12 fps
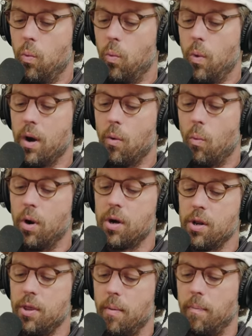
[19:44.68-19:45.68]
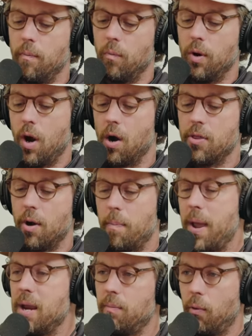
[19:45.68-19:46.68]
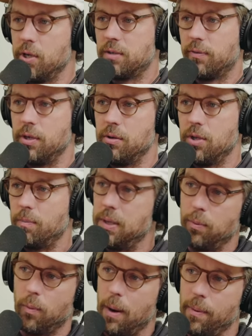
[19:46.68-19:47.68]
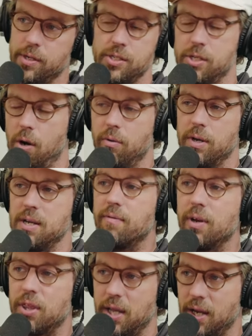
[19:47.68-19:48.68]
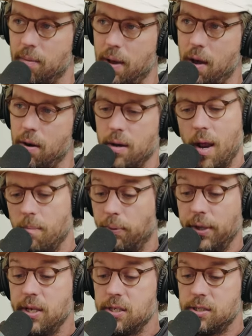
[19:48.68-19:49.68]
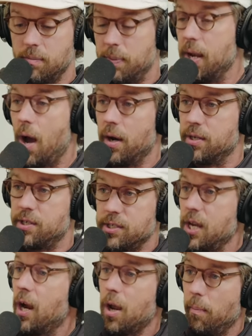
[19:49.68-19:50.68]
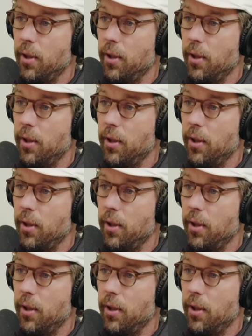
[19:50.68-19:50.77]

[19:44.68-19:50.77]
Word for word: What, what are the are there pain points for you that people probably don't even think about and and please be honest it's not